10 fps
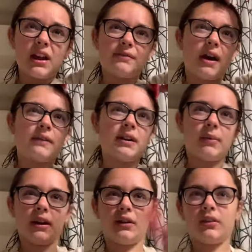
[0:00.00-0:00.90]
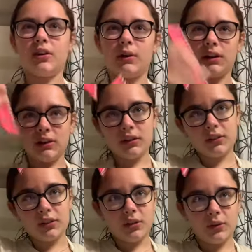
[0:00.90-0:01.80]
of have it in my hair though, I
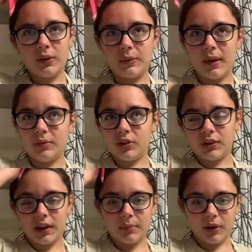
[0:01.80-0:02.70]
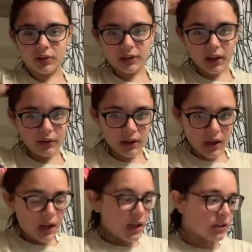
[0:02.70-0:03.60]
do sometimes just like brush it down
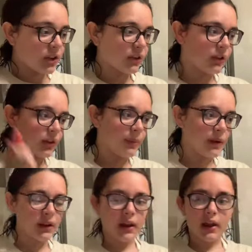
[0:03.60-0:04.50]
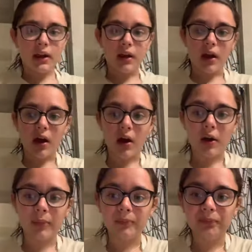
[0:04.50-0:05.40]
just a little bit.
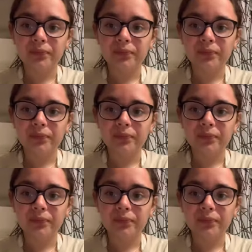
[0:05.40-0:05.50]
Um,